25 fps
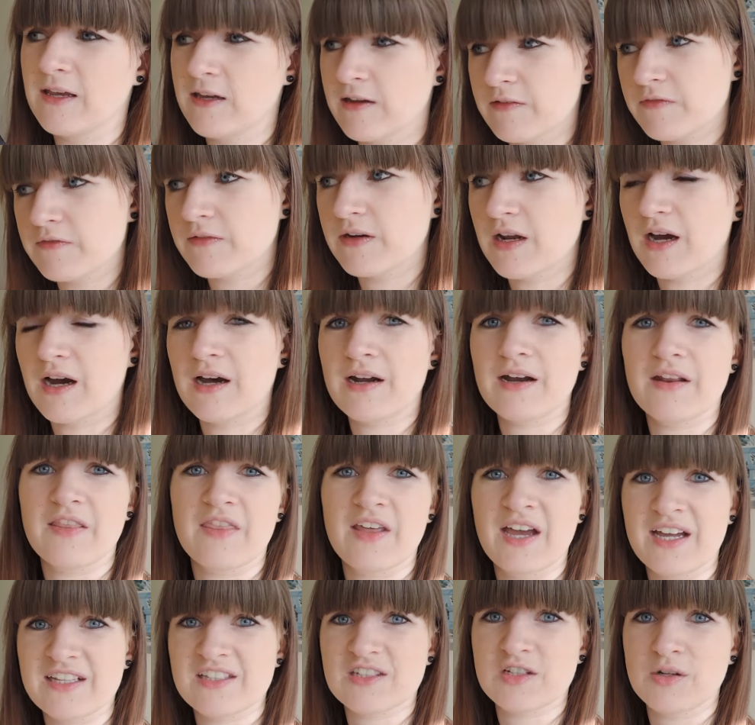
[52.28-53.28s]
If not,
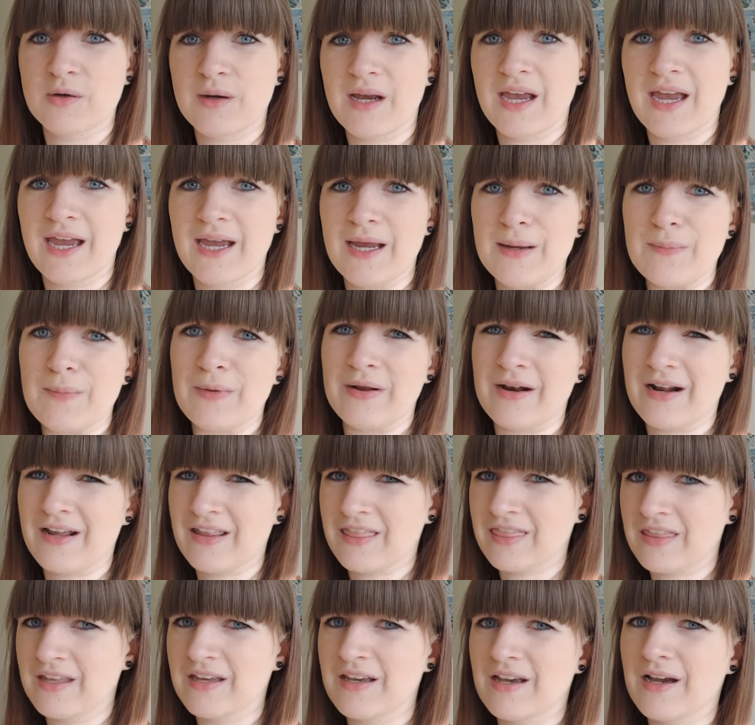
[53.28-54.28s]
that's okay, but
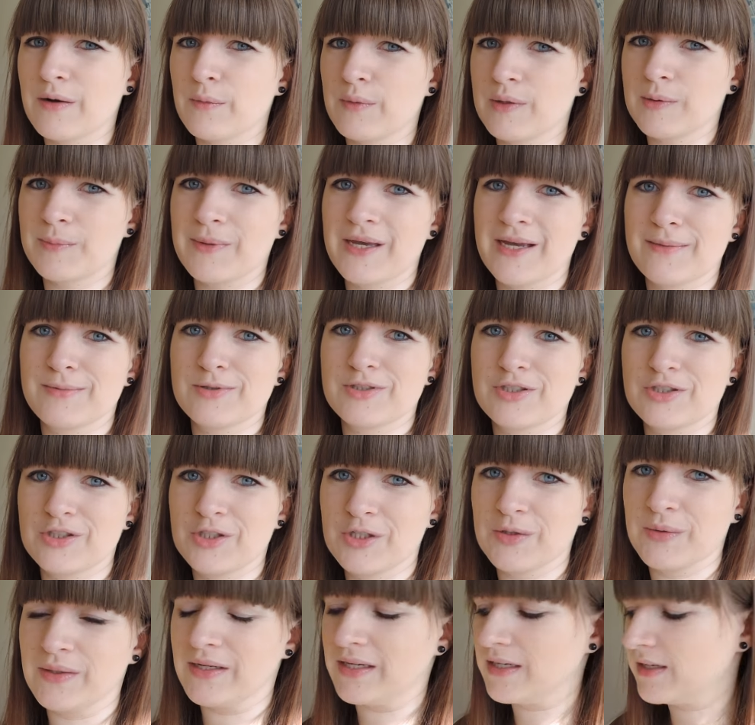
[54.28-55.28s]
I think I will be able to
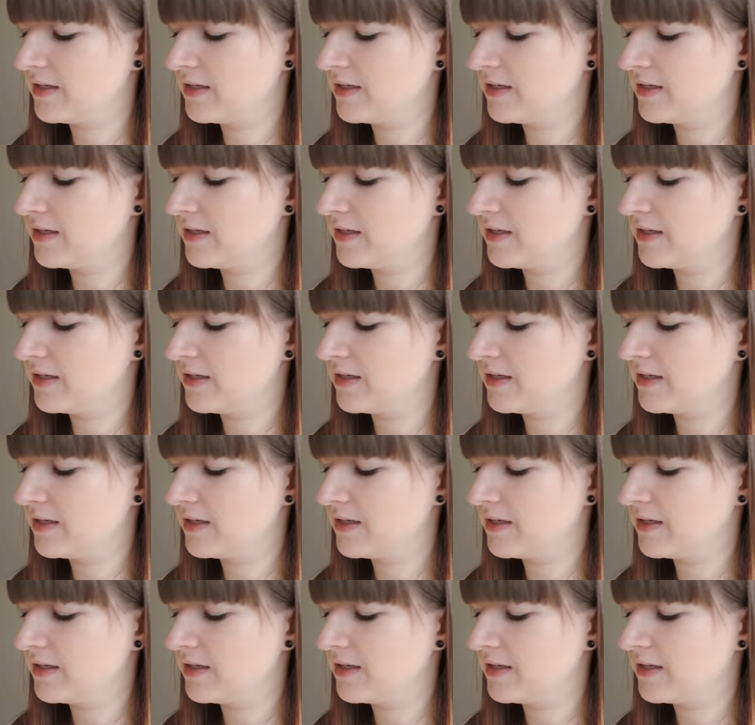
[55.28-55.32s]
do